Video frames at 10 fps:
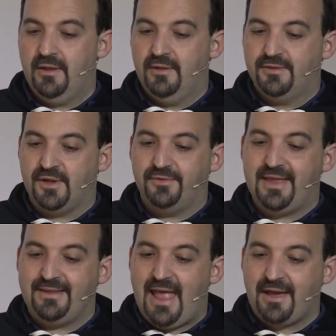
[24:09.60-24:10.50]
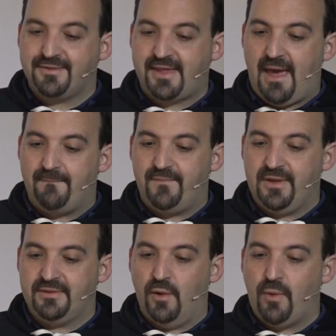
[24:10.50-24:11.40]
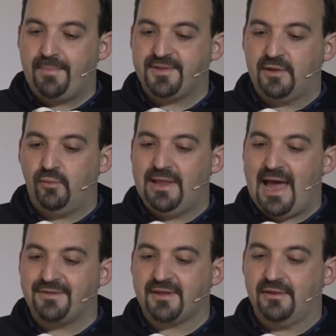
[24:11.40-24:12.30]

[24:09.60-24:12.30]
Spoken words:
So the next step, the website will ask